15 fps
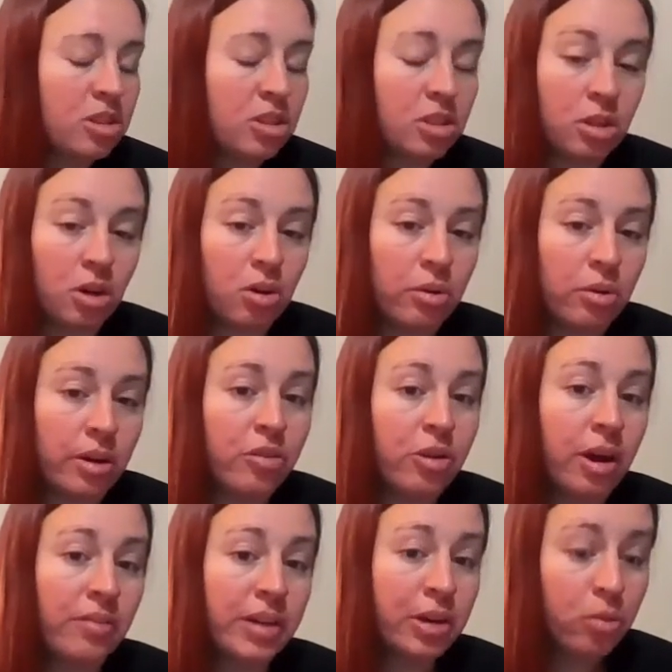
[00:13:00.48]
So if
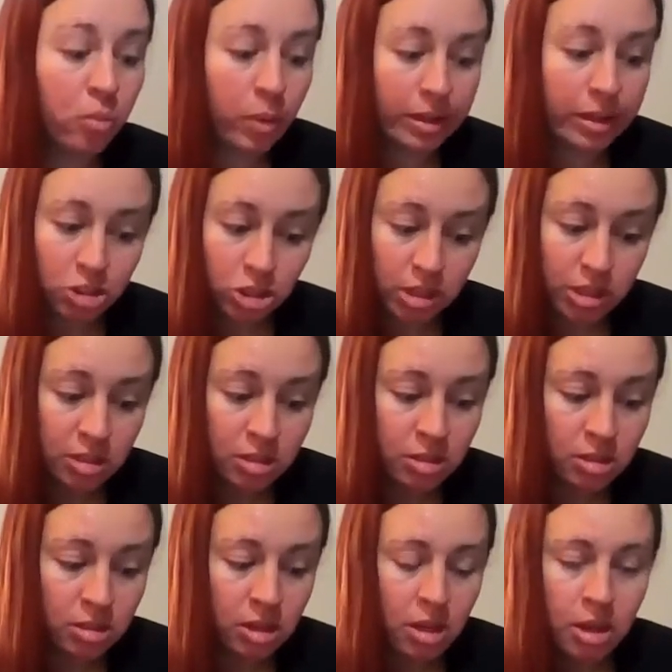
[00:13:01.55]
you have any
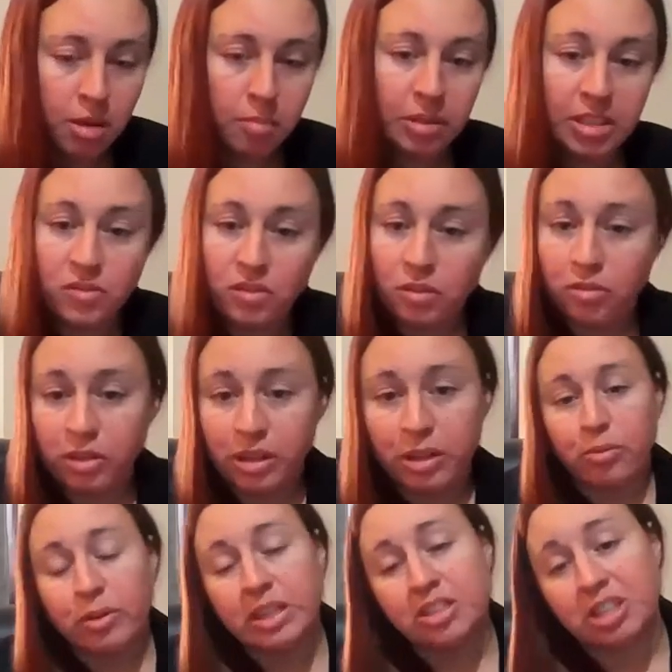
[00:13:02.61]
questions, please feel
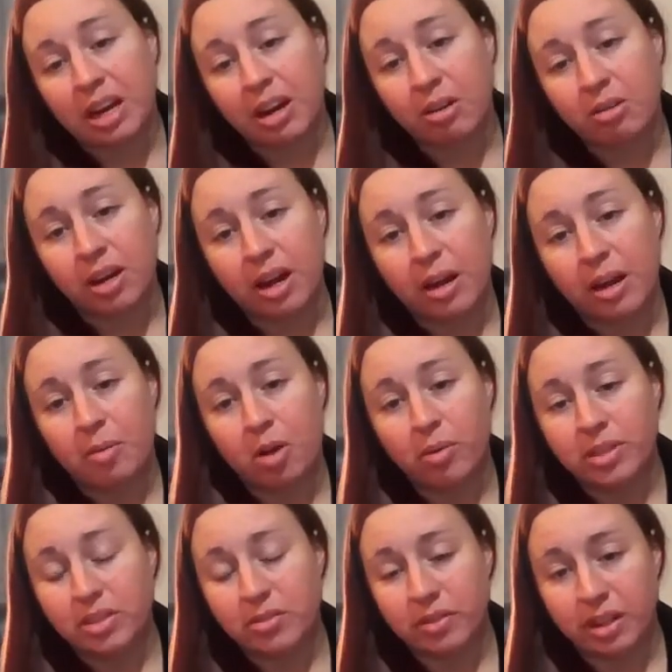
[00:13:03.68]
to reach out. I am
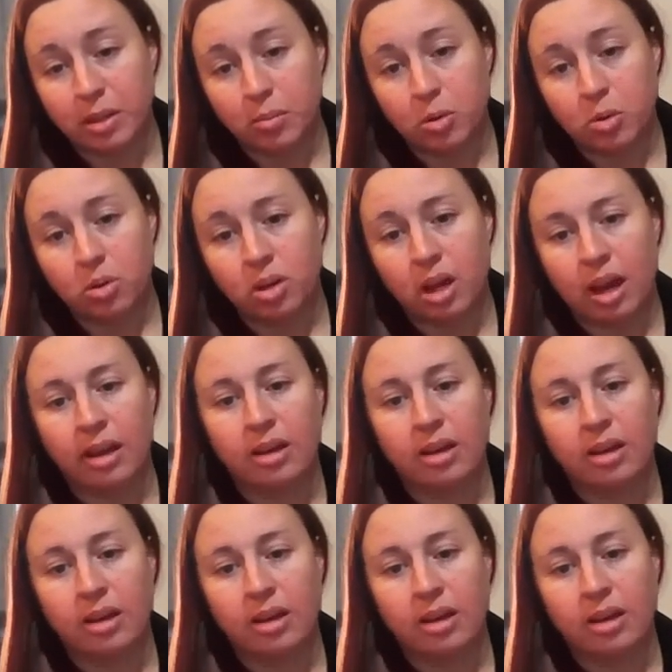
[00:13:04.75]
always available.